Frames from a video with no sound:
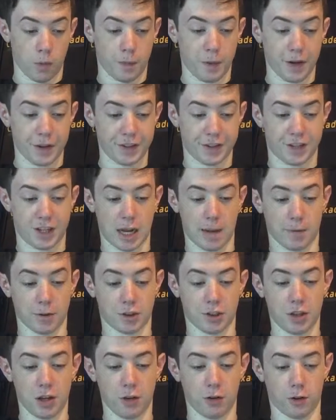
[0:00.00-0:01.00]
Europeans
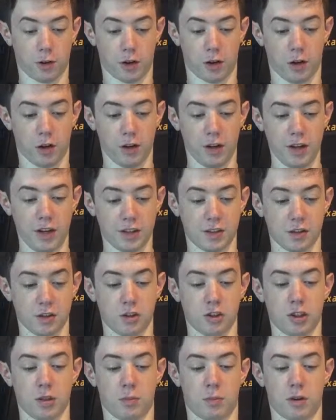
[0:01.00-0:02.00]
established settler
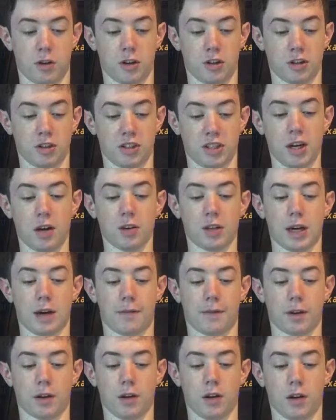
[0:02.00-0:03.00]
colonies, such as the British in
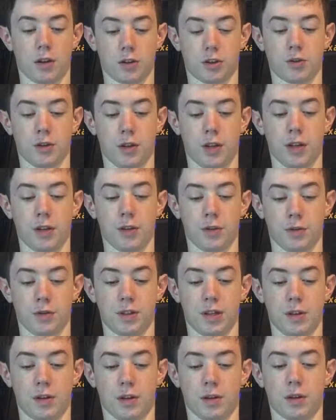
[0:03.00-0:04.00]
South Africa, Australia,
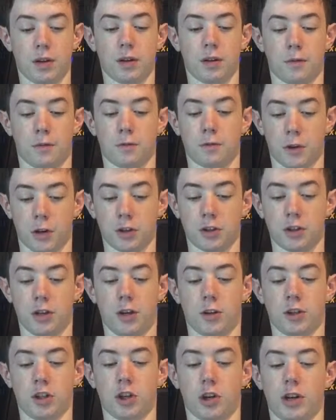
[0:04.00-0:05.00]
New Zealand, and the
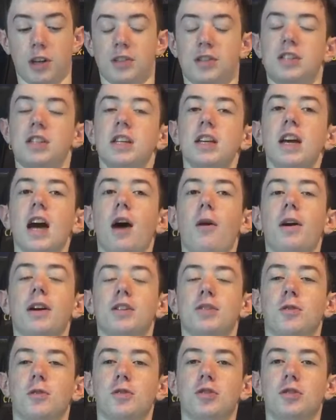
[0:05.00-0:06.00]
French in Algeria. You see
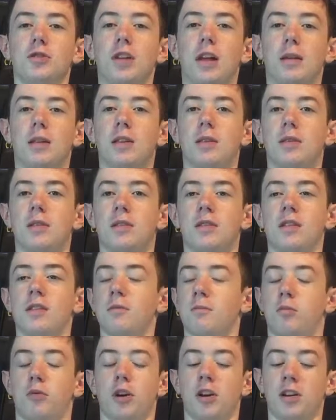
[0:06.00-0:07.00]
how I told you that
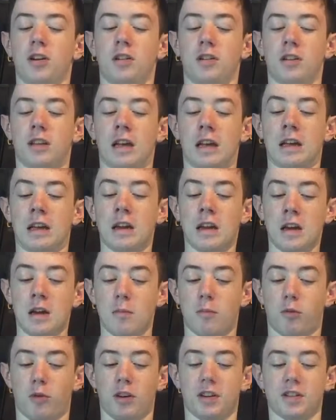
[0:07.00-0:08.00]

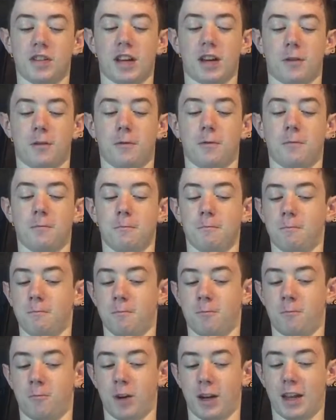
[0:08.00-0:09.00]
Britain is like a
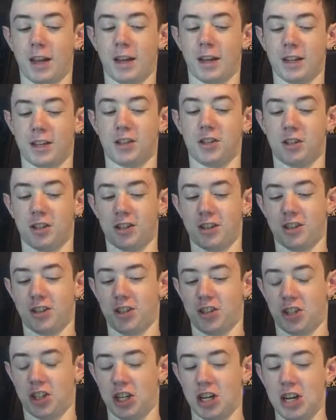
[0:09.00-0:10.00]
freaking
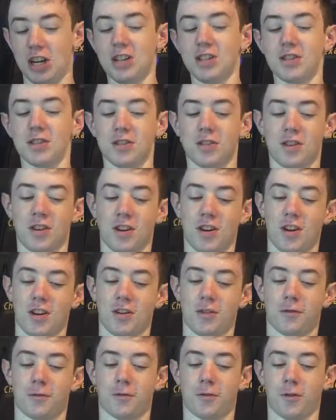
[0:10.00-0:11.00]
cheat
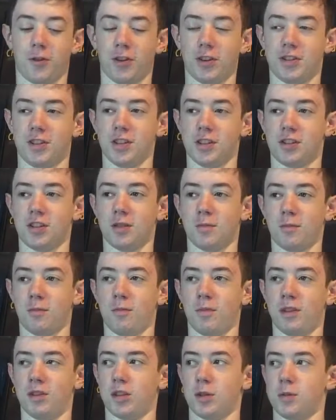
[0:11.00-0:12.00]
for the
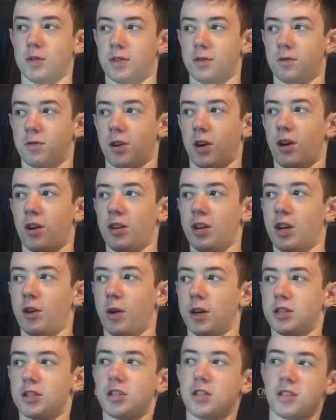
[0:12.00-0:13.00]
system in terms of
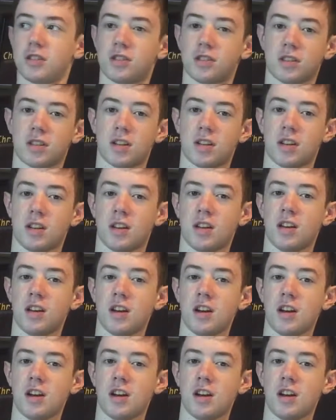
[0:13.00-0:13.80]
colony questions?